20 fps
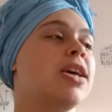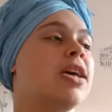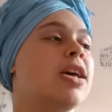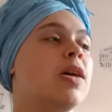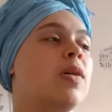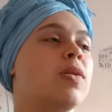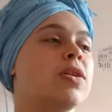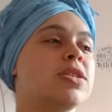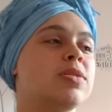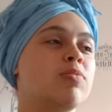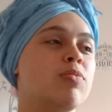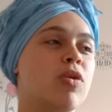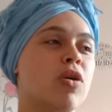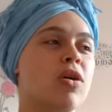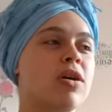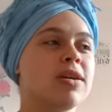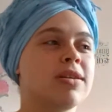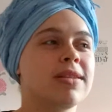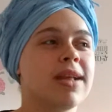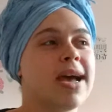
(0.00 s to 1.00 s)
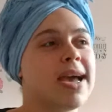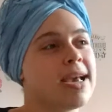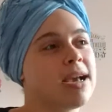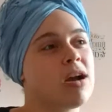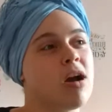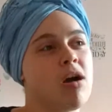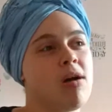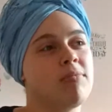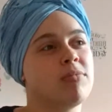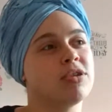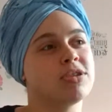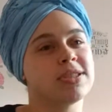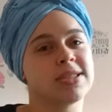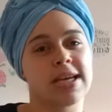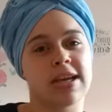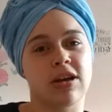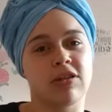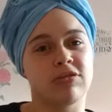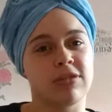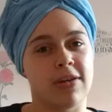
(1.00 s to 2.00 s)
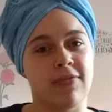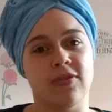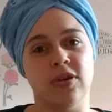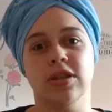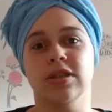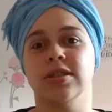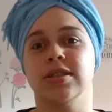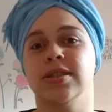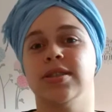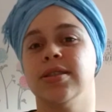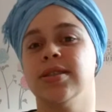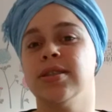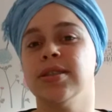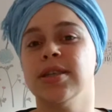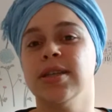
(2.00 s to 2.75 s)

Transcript: It was more like almost like a reverence.